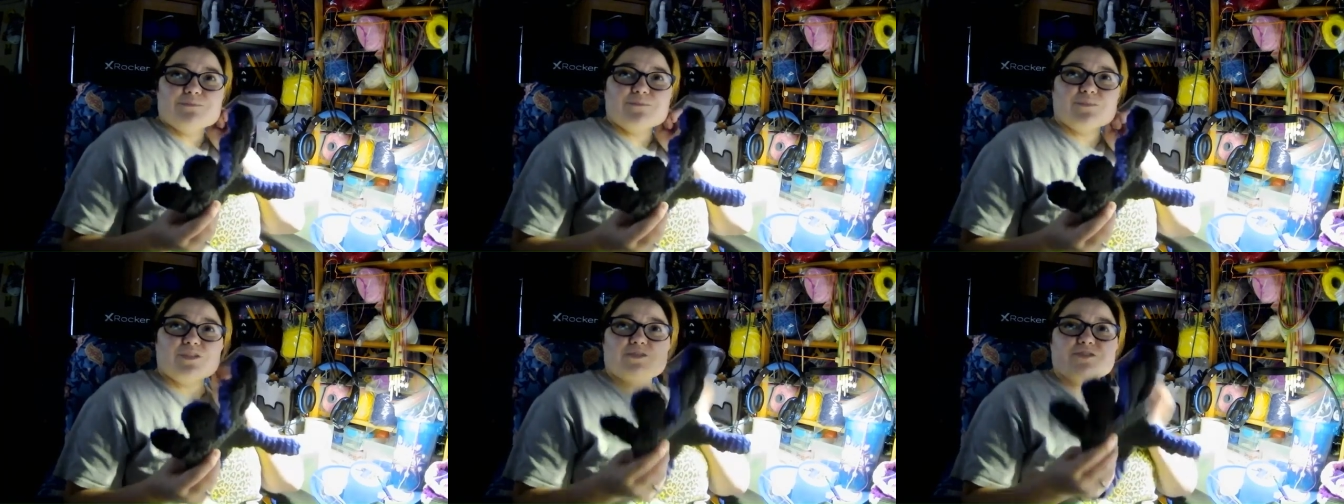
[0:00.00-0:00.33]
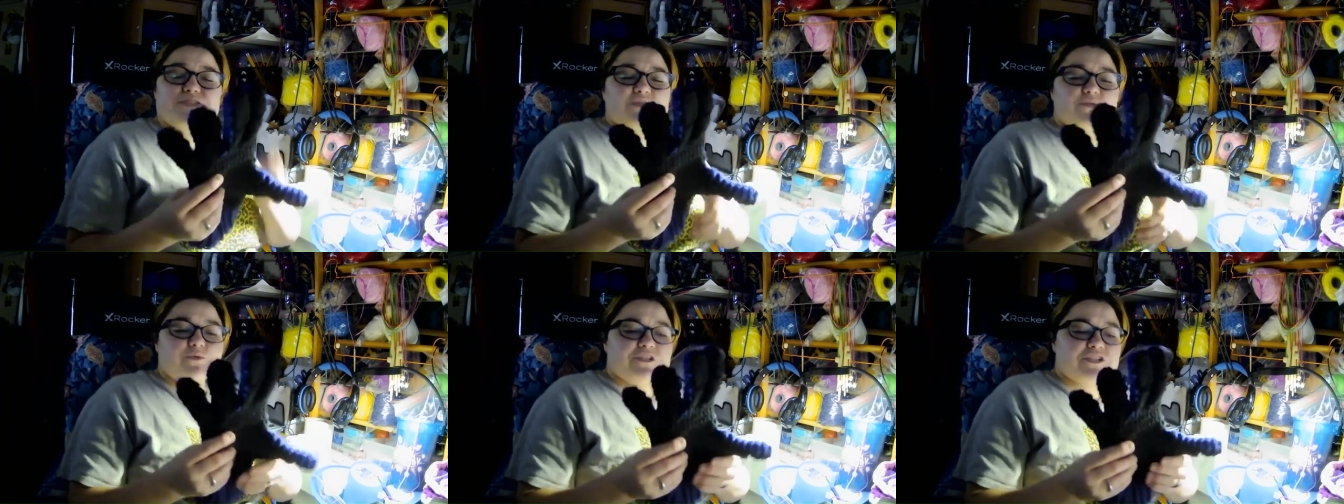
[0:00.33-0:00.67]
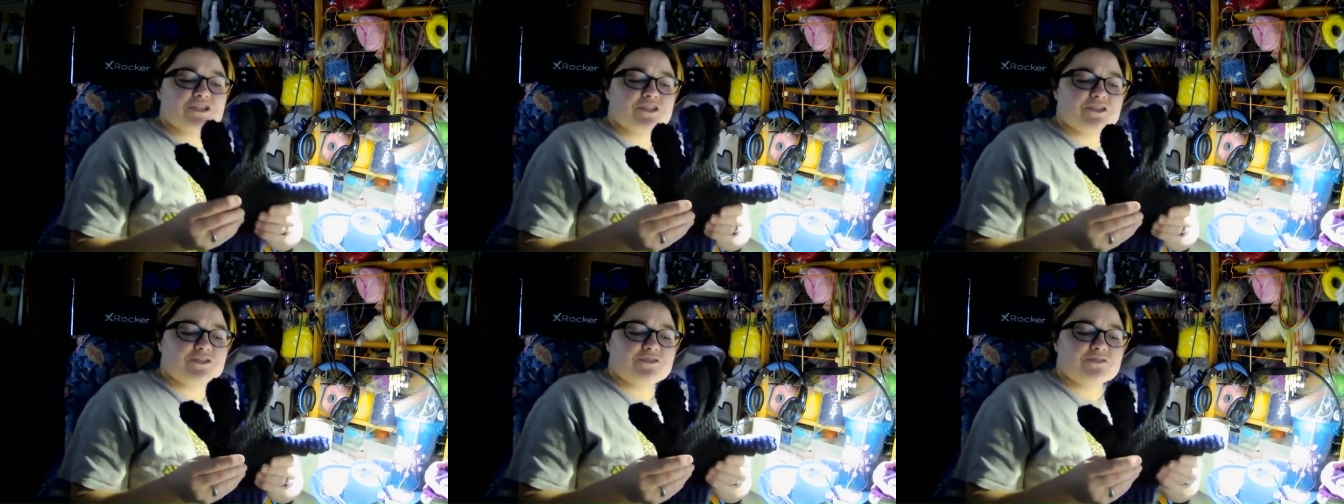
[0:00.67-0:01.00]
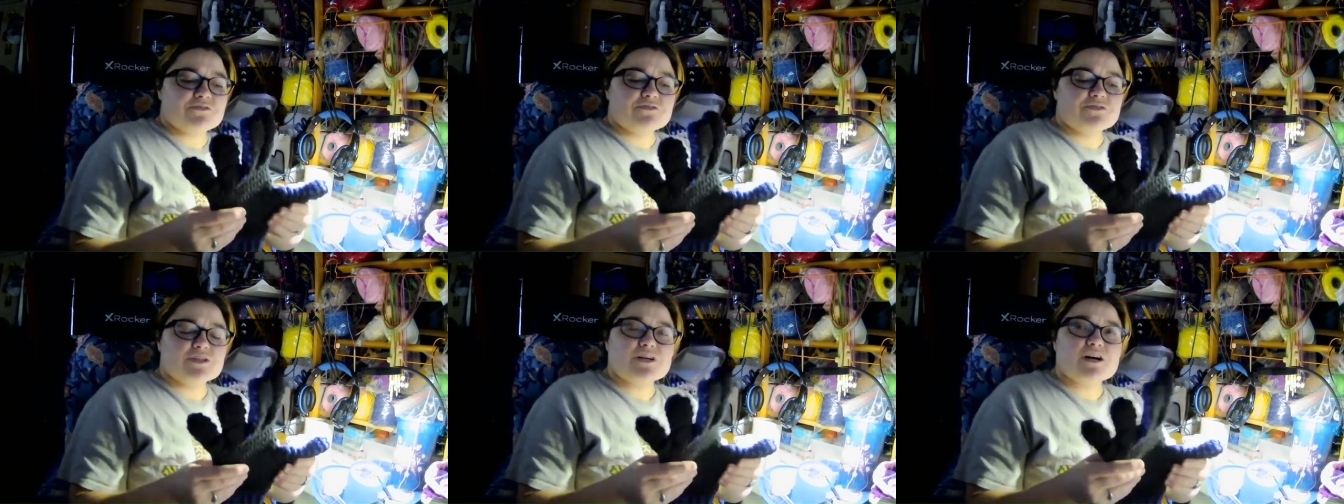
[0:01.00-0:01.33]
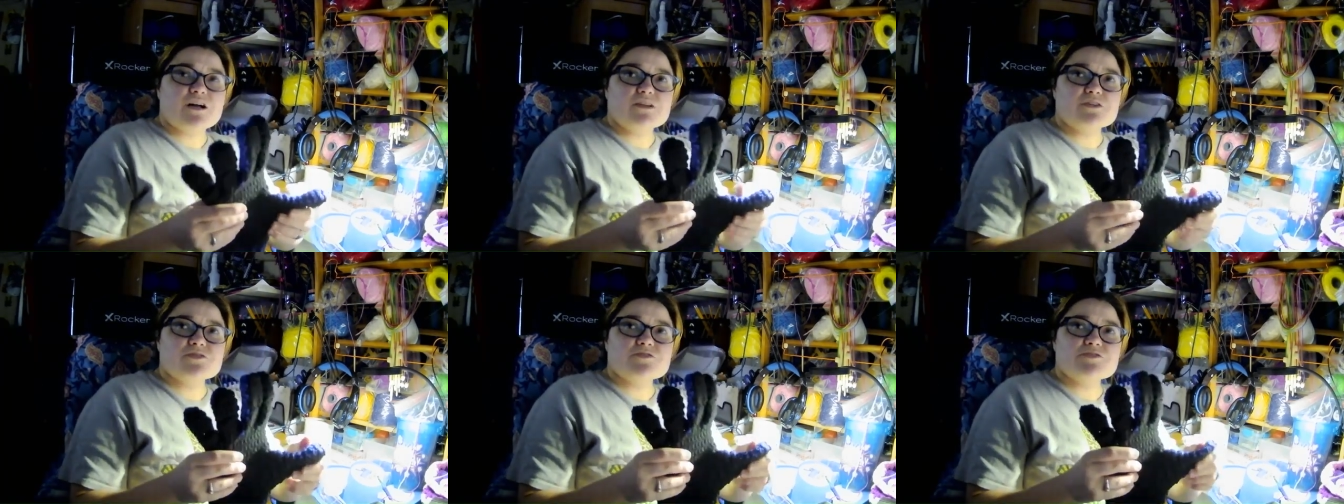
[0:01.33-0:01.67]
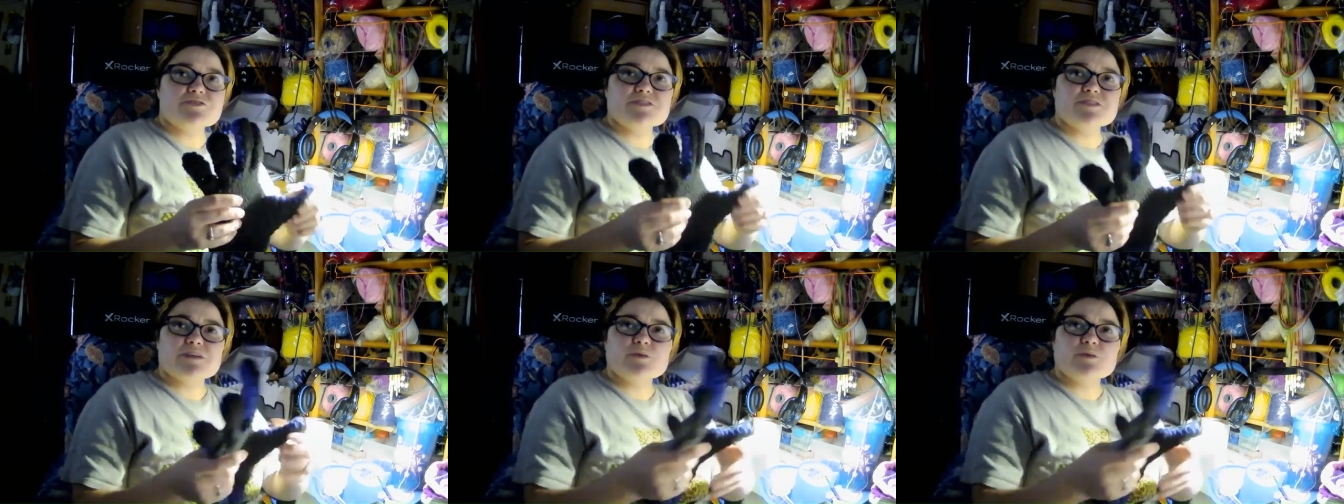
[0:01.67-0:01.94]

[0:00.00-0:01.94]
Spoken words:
You just switch the colors,